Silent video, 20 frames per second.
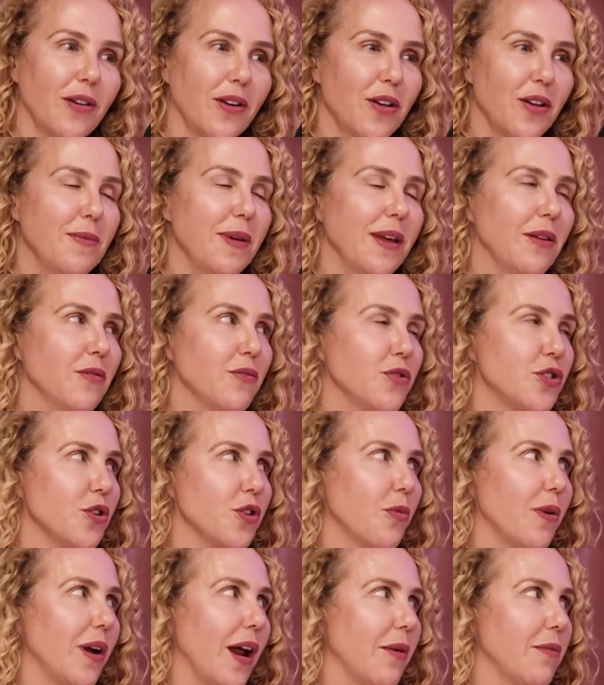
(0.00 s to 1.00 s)
what you mean. So
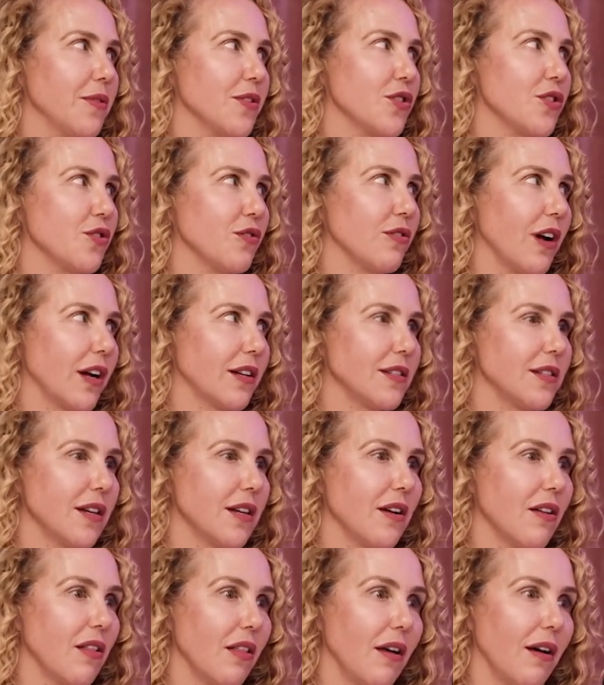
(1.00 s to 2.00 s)
when I was directing
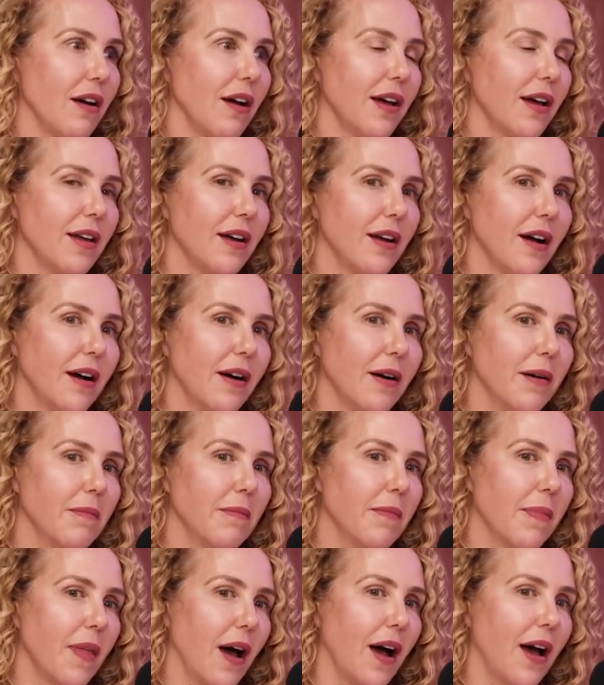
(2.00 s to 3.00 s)
a lot, um,
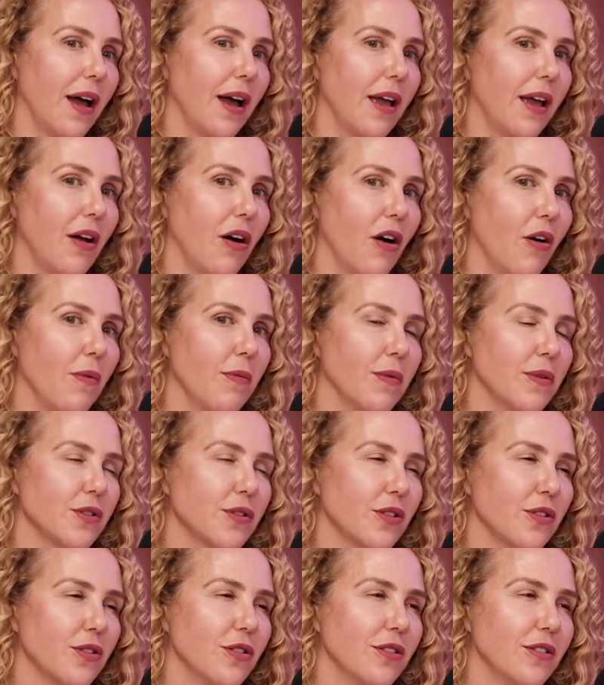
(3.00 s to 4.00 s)
mm-hmm. um, I
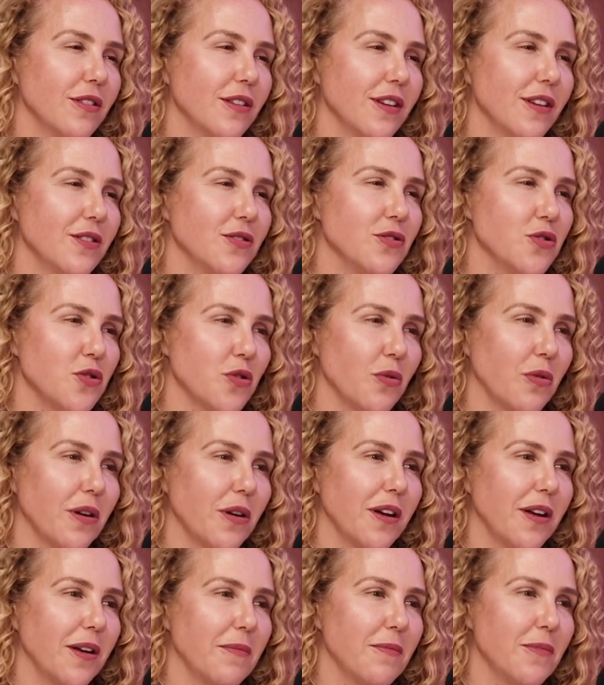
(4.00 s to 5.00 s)
almost couldn't
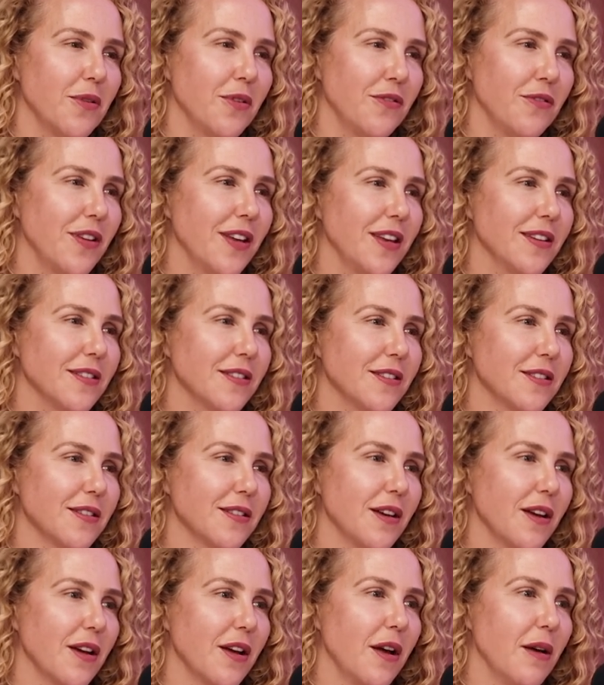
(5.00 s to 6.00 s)
enjoy movies
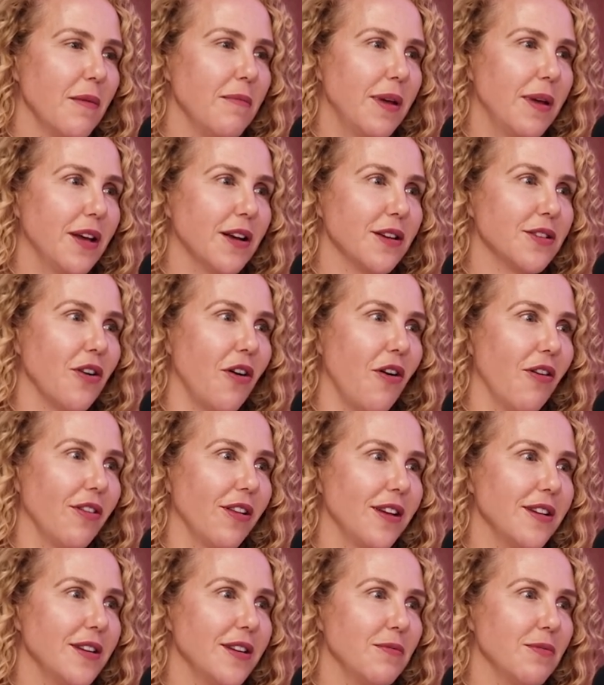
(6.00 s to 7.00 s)
because right. all
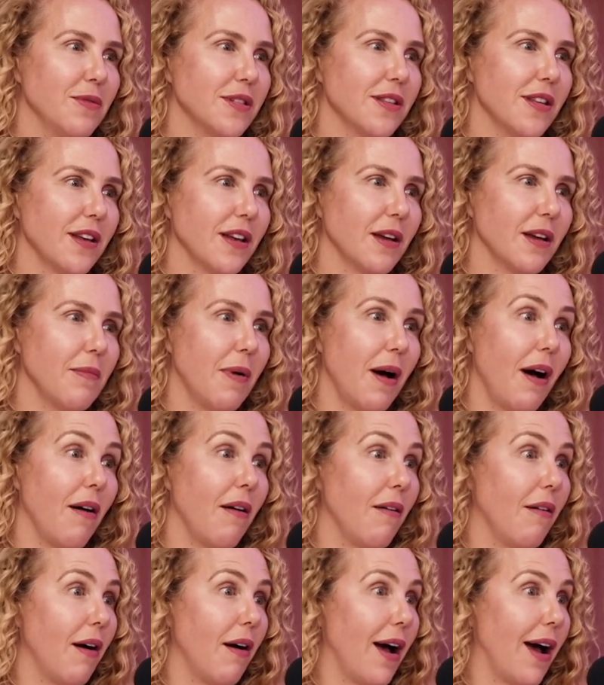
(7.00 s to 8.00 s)
I did was think
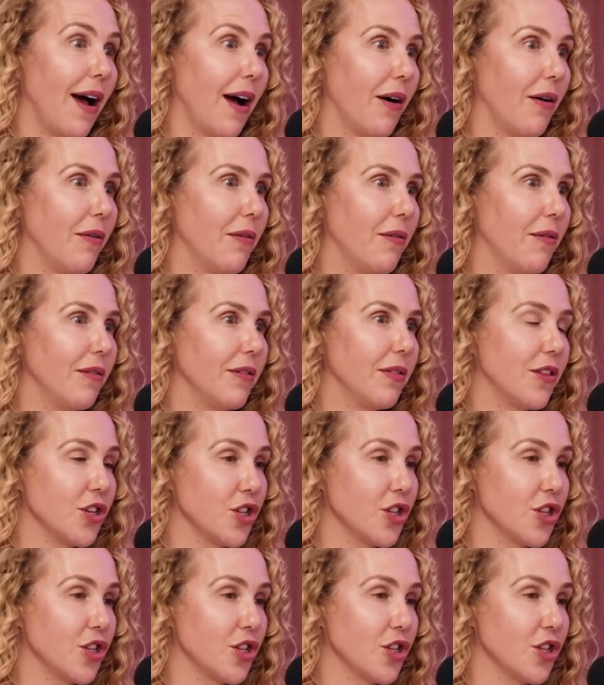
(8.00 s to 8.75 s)
about how, how the